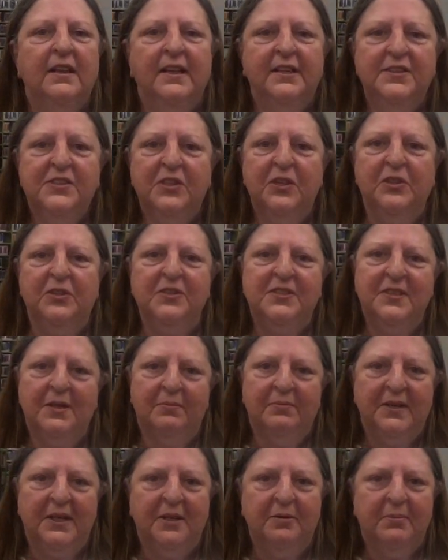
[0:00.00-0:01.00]
Let's learn
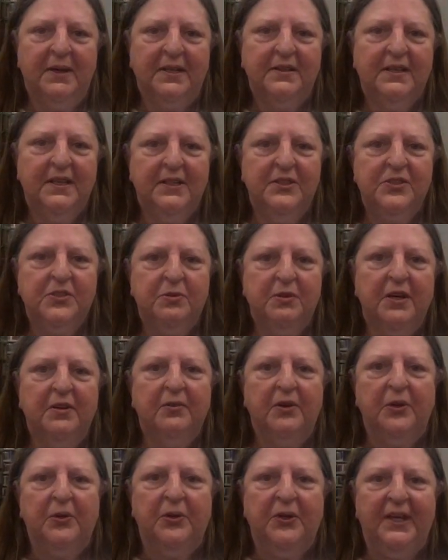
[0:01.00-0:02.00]
something about the history
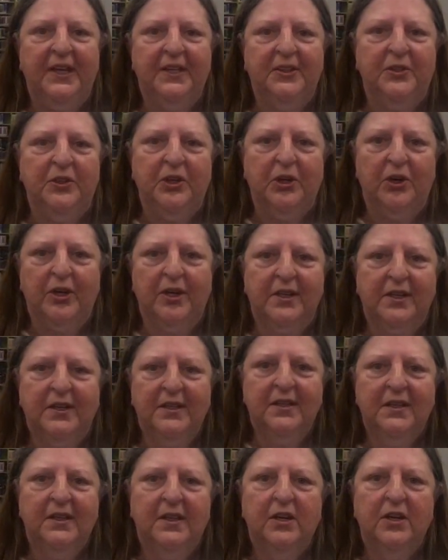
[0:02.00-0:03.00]
of Olean, New York.
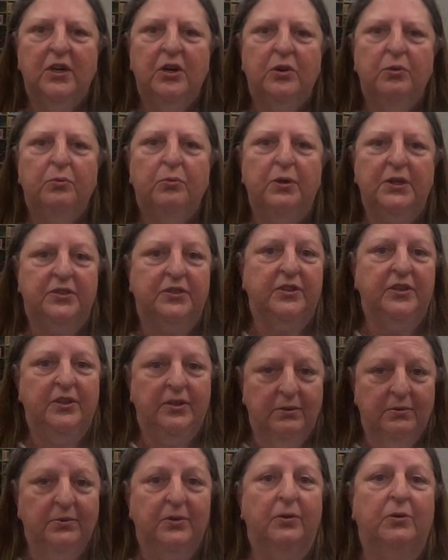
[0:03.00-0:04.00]
What do
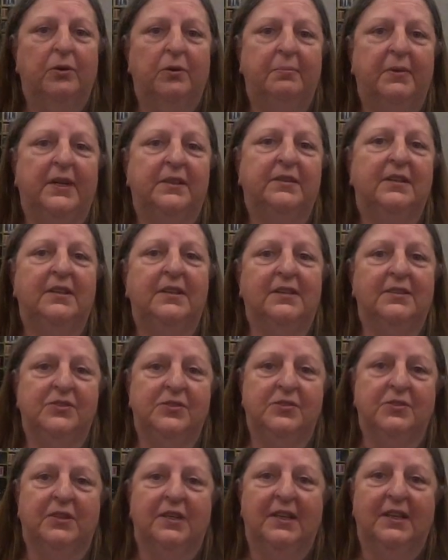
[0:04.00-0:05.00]
you know about the
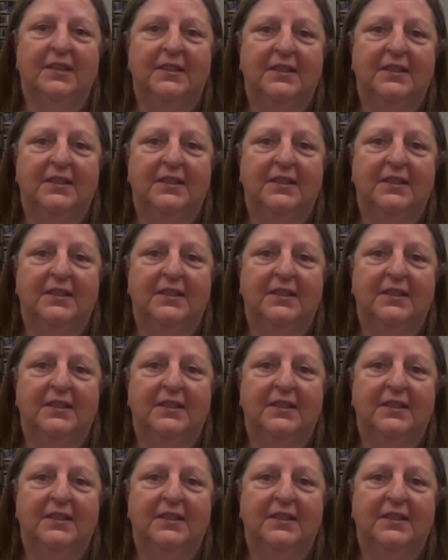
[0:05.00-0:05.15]
history?